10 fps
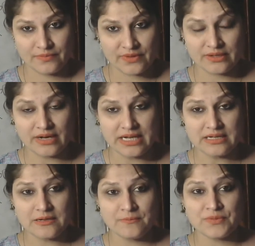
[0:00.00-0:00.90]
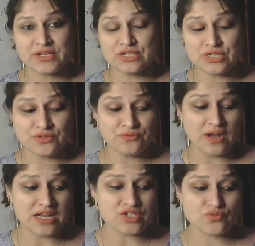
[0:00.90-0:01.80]
Right? So
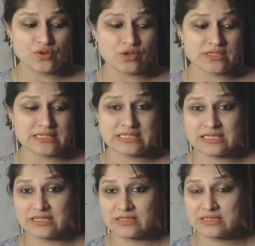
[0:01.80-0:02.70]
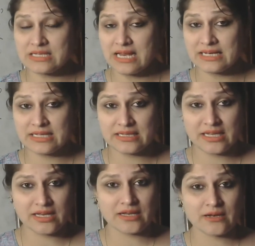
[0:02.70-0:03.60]
Defarge was uh, standing
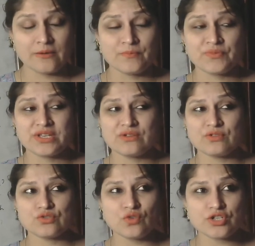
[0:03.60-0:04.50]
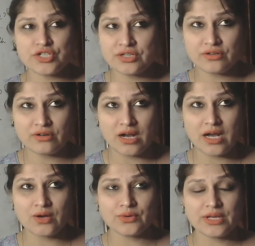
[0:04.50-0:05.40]
there. He was watching the
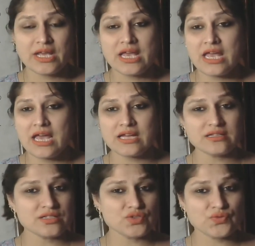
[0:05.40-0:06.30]
crowd and his